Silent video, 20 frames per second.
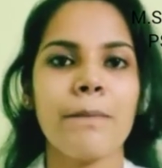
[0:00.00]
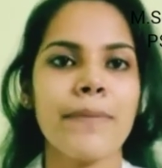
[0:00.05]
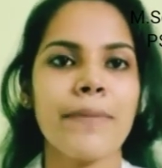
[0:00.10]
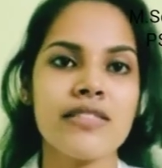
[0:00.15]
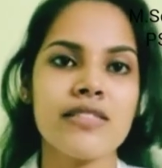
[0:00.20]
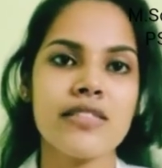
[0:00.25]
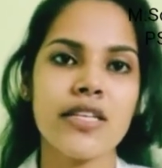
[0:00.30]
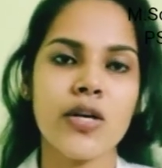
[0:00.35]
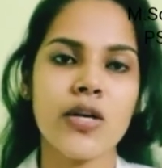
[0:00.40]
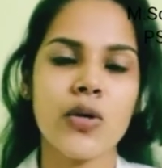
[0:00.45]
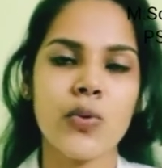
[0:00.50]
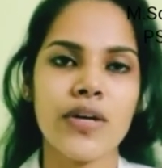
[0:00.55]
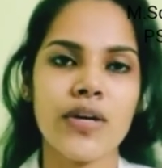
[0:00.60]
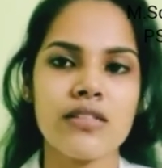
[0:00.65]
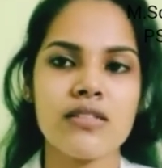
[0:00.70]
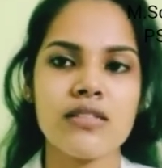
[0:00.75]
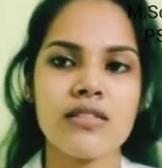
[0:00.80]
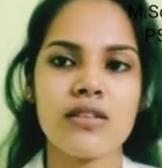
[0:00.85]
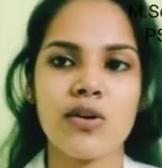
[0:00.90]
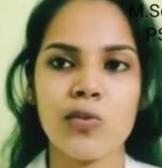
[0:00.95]

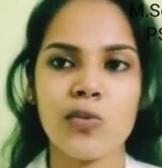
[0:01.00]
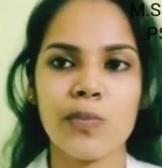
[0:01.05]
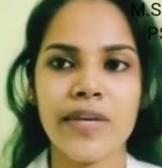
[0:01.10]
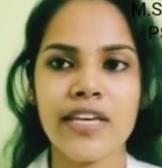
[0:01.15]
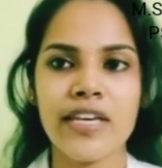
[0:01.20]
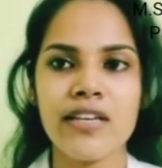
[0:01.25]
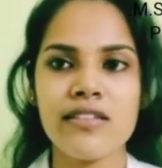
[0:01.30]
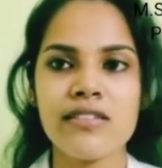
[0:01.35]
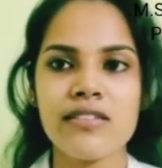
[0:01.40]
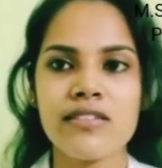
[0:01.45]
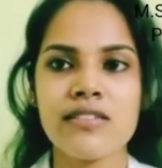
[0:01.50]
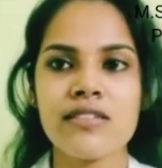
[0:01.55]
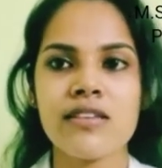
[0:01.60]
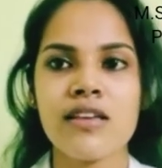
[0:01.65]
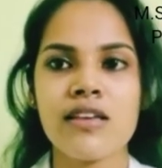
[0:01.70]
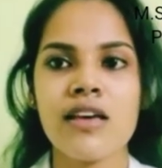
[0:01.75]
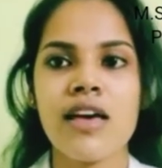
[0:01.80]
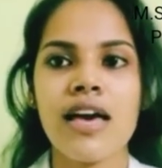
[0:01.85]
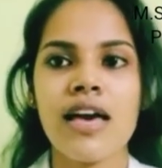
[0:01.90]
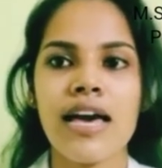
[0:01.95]
PCOS, obese,
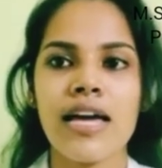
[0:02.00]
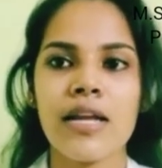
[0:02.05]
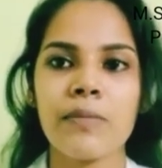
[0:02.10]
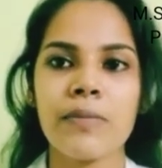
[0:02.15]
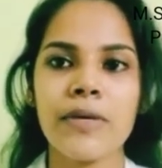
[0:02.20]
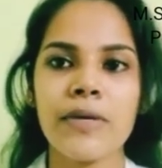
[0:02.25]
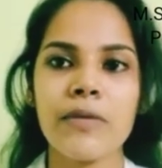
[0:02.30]
and